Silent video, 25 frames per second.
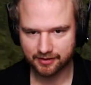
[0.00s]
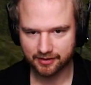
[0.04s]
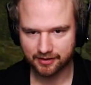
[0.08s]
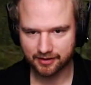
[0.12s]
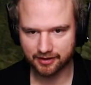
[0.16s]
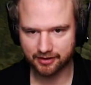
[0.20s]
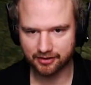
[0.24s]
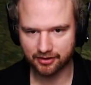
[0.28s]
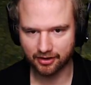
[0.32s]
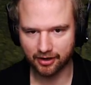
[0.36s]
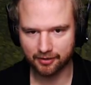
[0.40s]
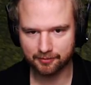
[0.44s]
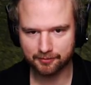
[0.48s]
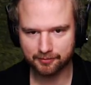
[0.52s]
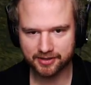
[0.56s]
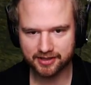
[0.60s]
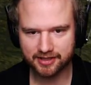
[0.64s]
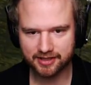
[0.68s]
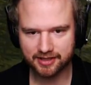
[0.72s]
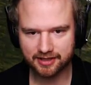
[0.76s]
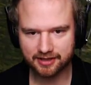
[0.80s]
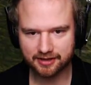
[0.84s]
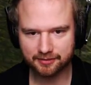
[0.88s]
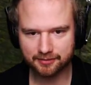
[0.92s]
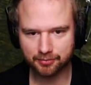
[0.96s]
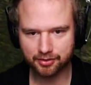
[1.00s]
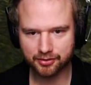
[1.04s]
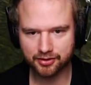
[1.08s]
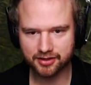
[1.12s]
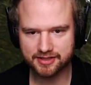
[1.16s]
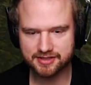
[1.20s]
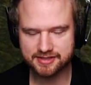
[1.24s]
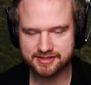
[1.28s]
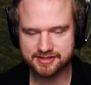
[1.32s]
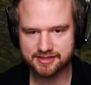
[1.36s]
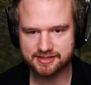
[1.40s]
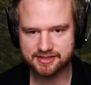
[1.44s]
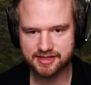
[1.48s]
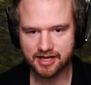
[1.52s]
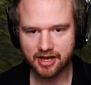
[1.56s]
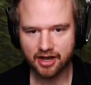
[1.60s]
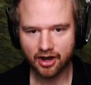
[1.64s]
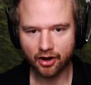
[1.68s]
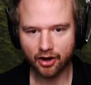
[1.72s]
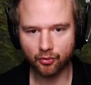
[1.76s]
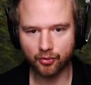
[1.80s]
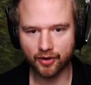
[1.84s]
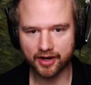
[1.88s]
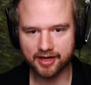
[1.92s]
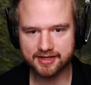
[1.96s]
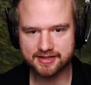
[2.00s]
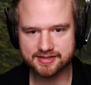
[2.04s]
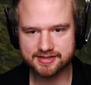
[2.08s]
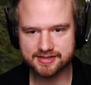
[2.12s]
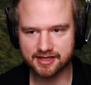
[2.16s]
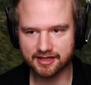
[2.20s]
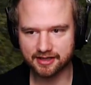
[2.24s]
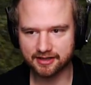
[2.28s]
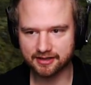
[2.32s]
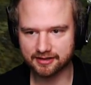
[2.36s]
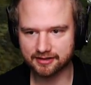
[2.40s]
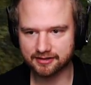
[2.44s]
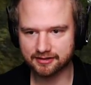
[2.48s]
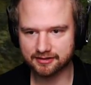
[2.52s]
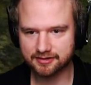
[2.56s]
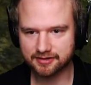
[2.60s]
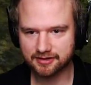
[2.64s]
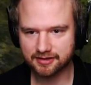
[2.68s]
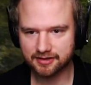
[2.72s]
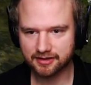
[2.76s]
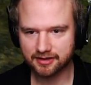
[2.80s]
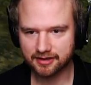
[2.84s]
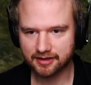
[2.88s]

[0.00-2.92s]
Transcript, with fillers: Accompanying Princess... Oh, wait a second.